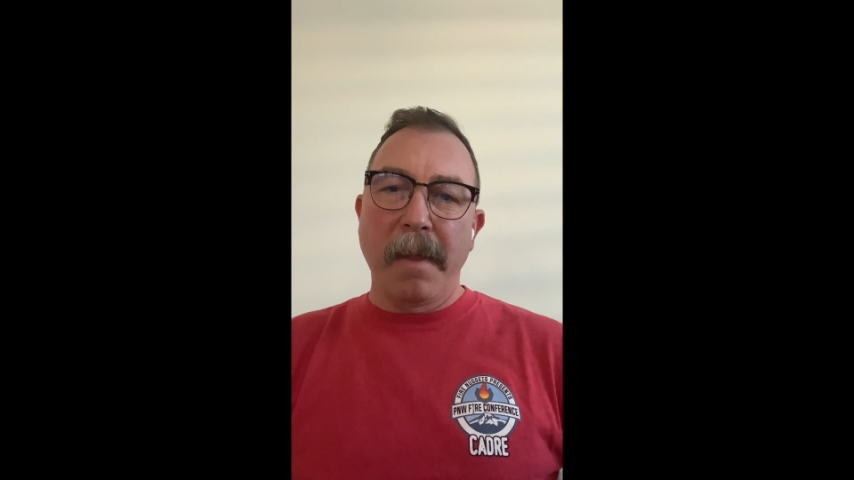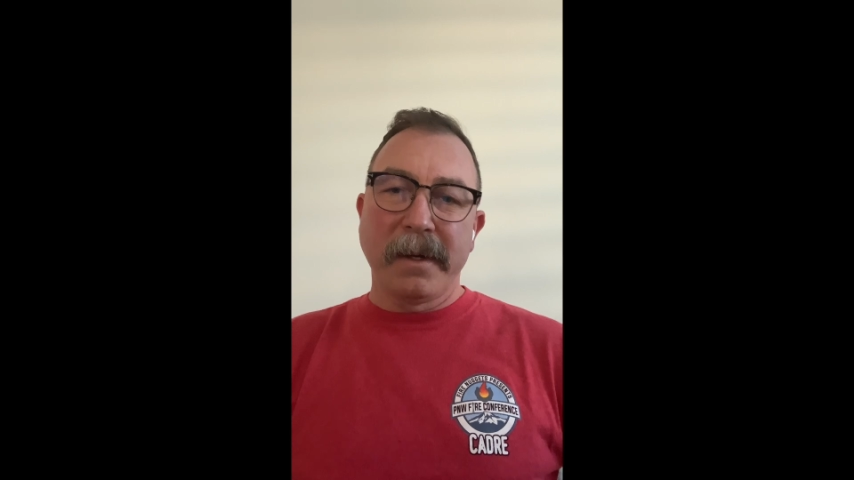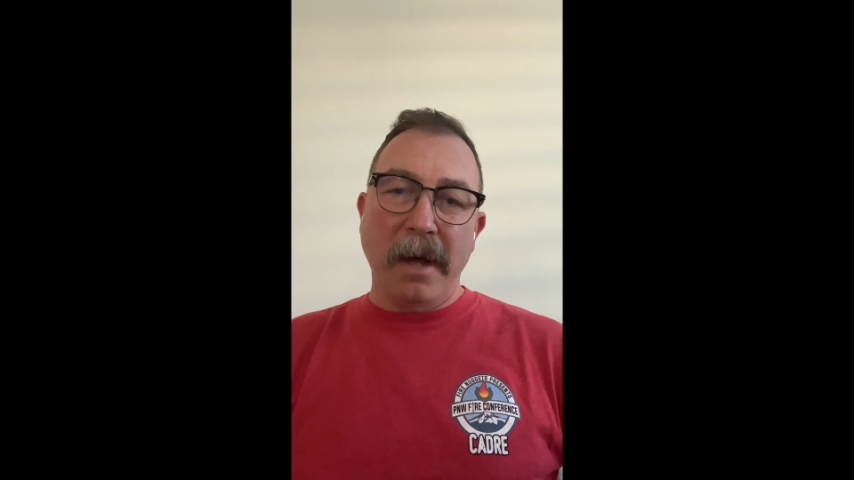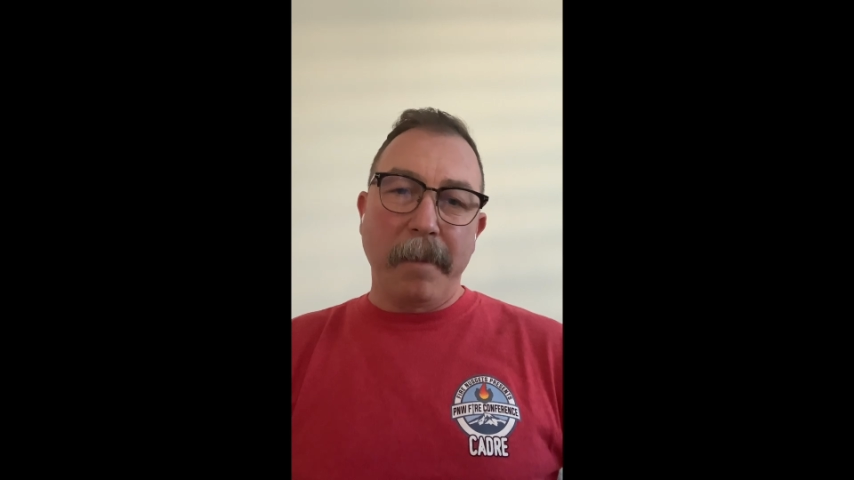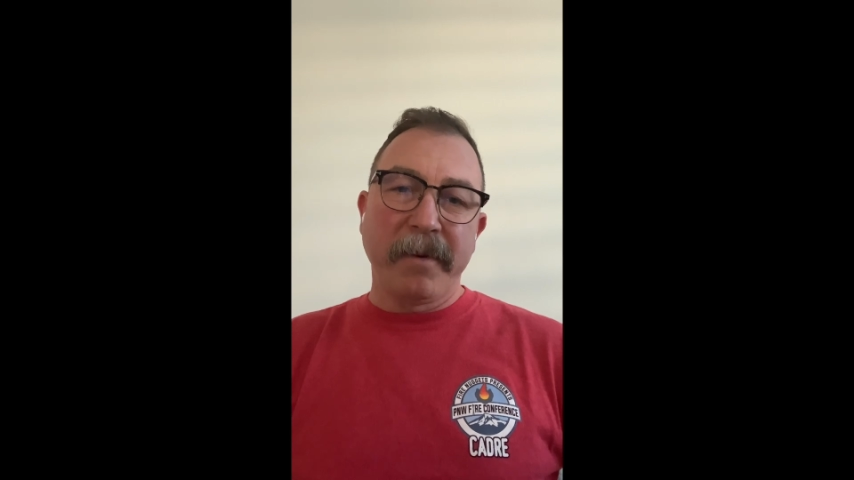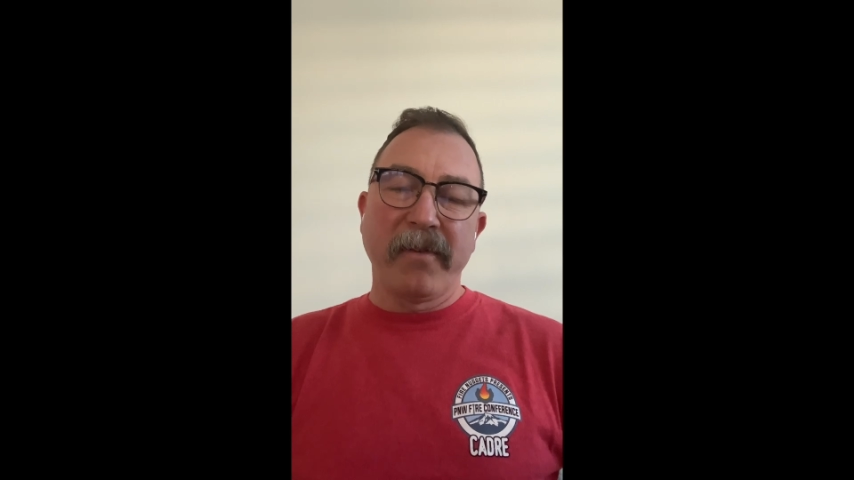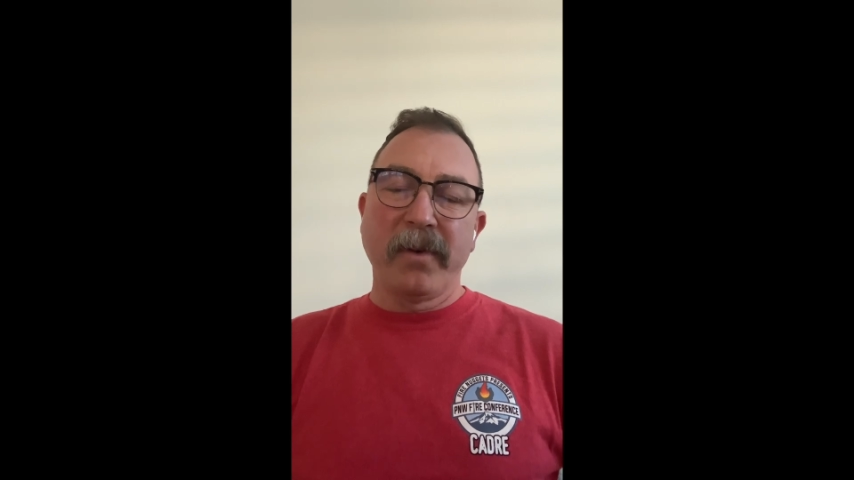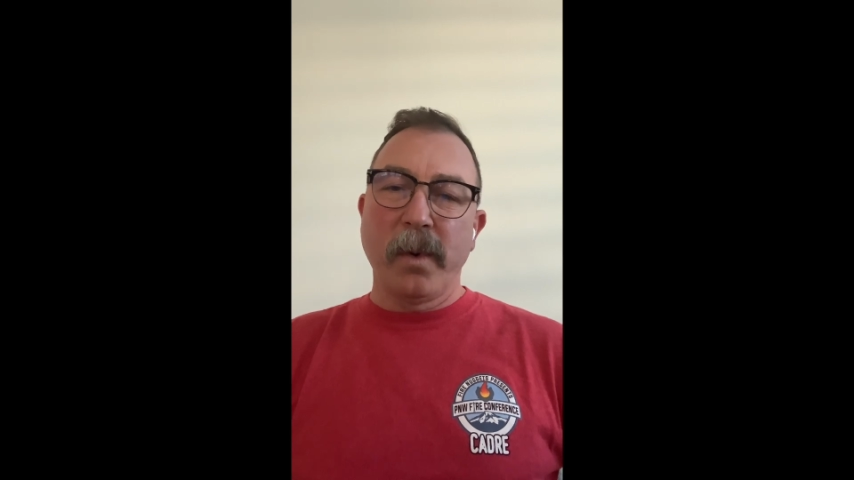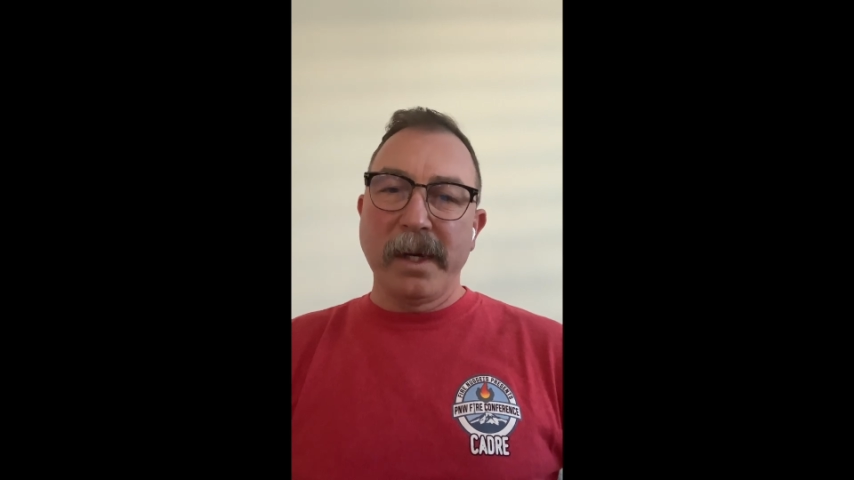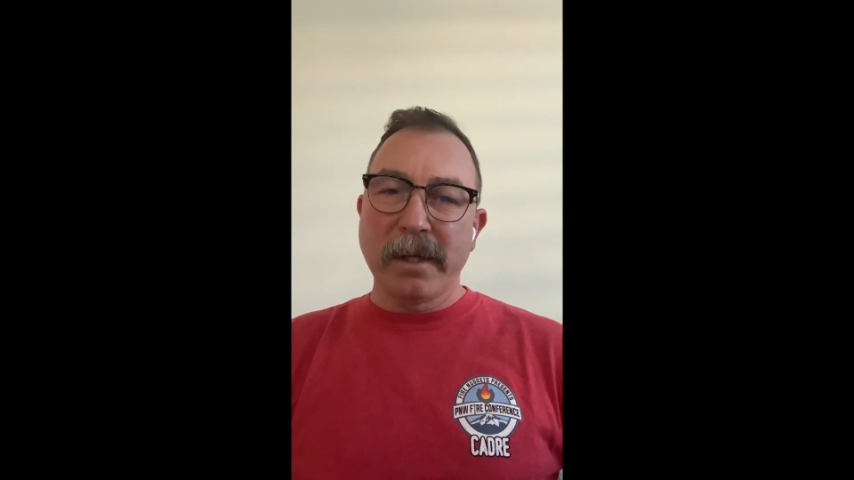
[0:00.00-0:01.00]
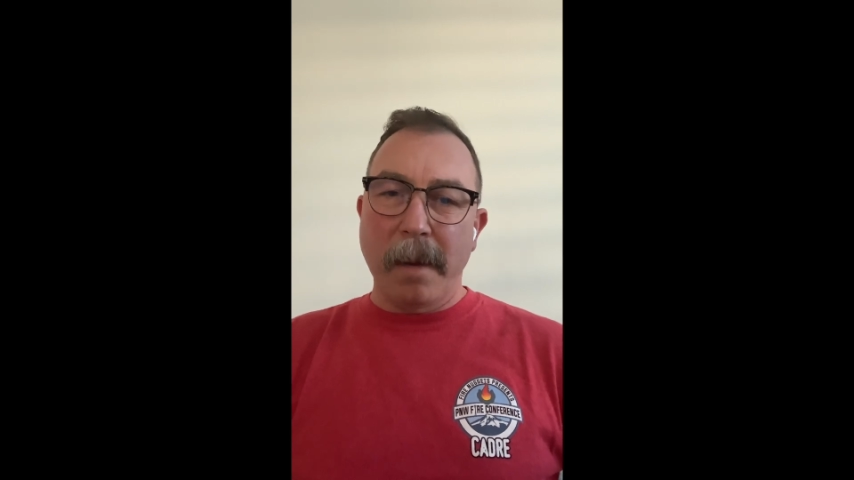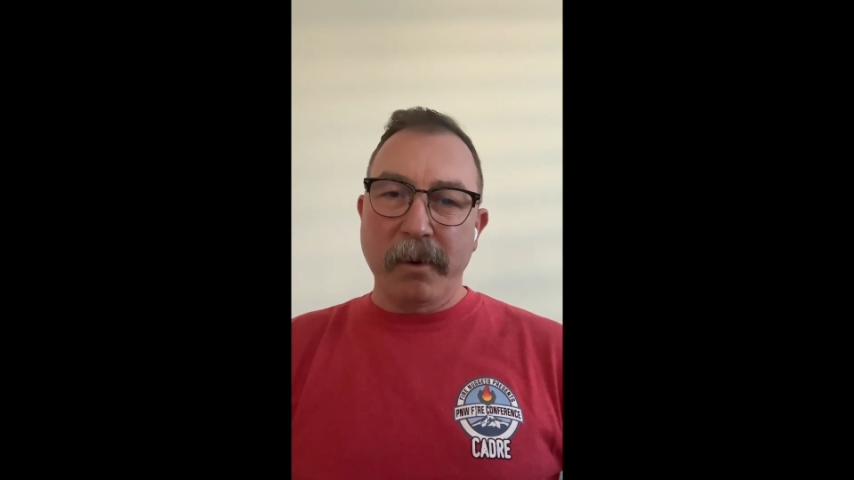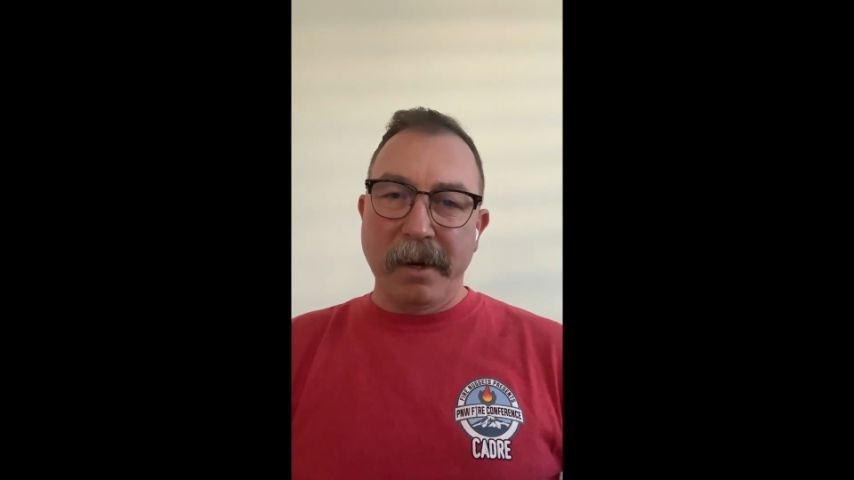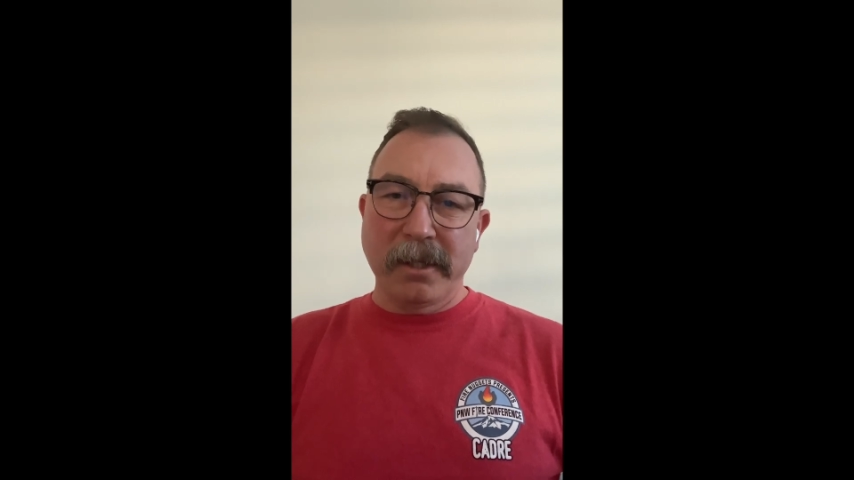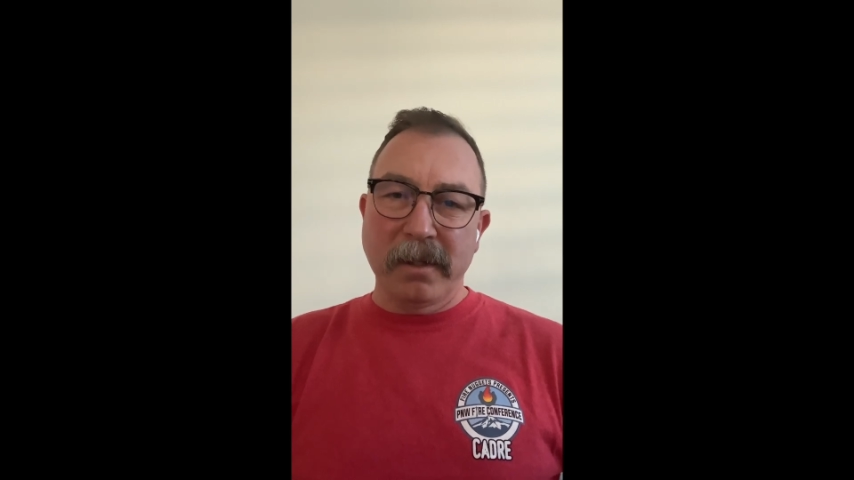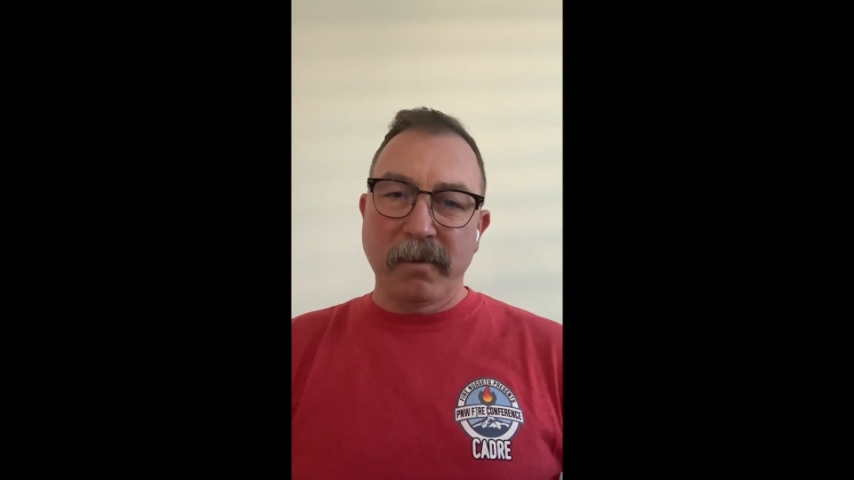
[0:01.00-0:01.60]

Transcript: the topic of quint operations